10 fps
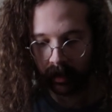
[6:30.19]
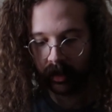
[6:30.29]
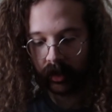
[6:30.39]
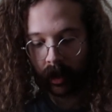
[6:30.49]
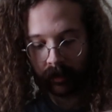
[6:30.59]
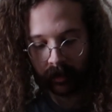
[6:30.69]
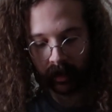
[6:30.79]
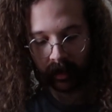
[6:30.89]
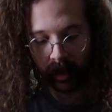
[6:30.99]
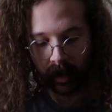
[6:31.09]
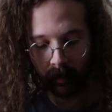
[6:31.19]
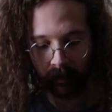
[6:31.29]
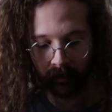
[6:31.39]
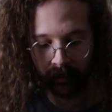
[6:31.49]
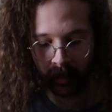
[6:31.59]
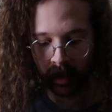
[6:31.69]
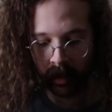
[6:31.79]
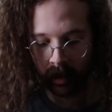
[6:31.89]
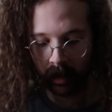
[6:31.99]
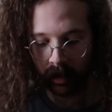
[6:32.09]
softer than I'm
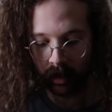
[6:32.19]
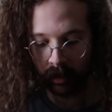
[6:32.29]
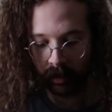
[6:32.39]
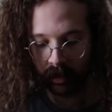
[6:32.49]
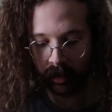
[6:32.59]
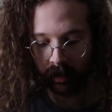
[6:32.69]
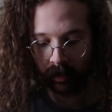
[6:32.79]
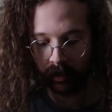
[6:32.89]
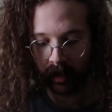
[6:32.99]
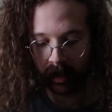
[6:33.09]
used to.